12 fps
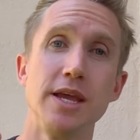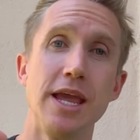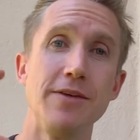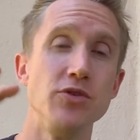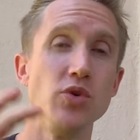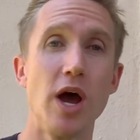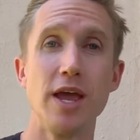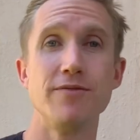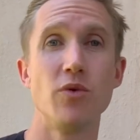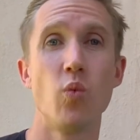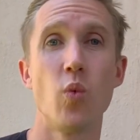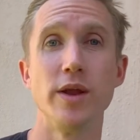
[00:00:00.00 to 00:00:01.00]
If you got
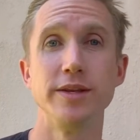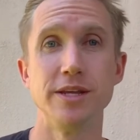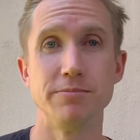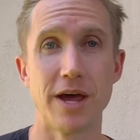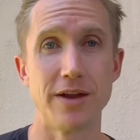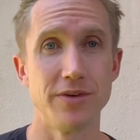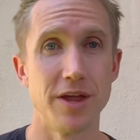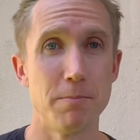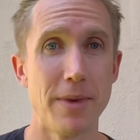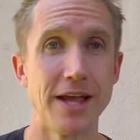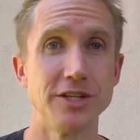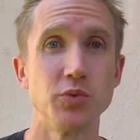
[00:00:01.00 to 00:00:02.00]
even one tip out of it,
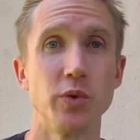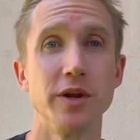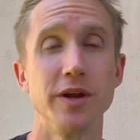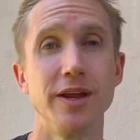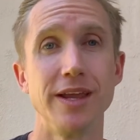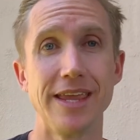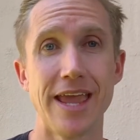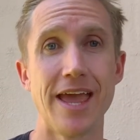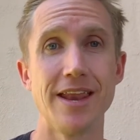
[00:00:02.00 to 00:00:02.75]
imagine what you're gonna get